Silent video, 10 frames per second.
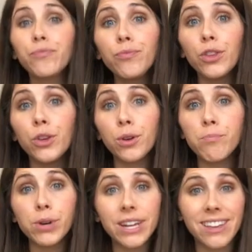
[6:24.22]
you can
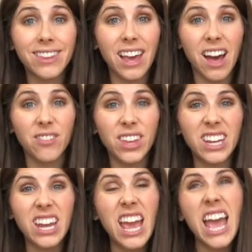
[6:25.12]
put it in the
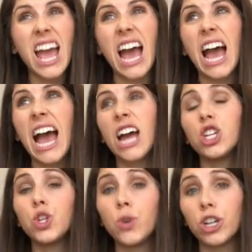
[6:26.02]
oven at
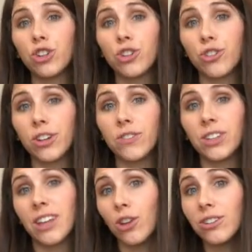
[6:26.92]
200 degrees
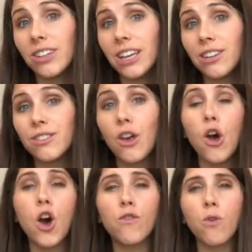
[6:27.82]
Celsius
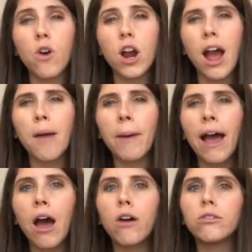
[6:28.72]
for
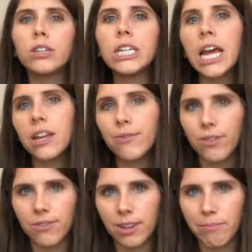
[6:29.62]
about 10 to
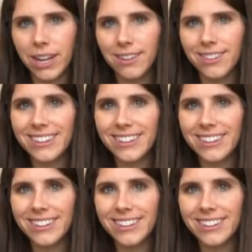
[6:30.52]
15 minutes.